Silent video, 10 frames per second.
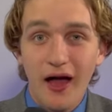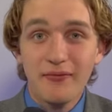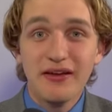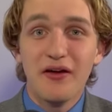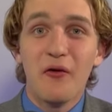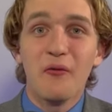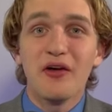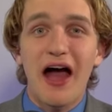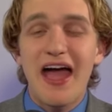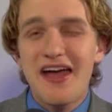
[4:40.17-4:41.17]
I mean,
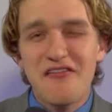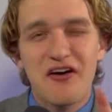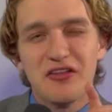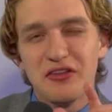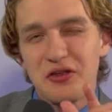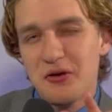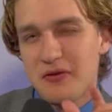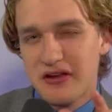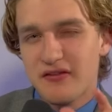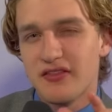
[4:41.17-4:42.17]
what, I have a little
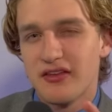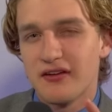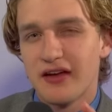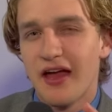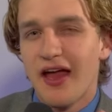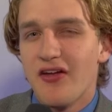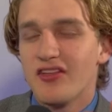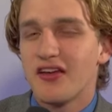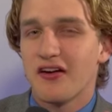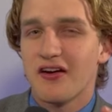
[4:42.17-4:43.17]
bit of a theory
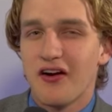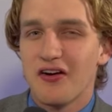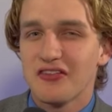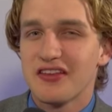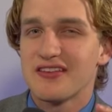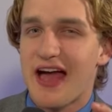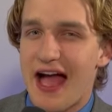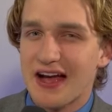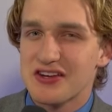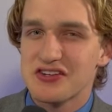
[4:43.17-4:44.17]
that Tucker Carlson is
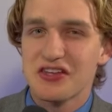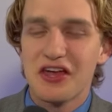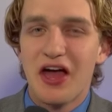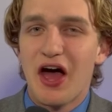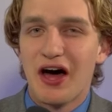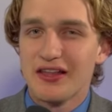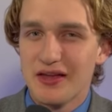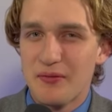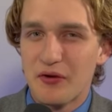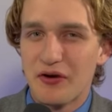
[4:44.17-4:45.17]
actually a
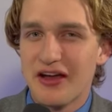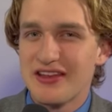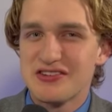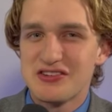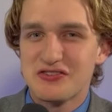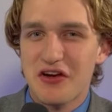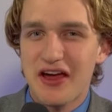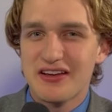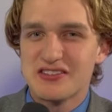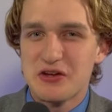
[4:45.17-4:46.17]
liberal and he's just
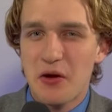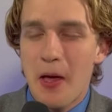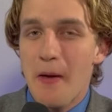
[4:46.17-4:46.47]
trying to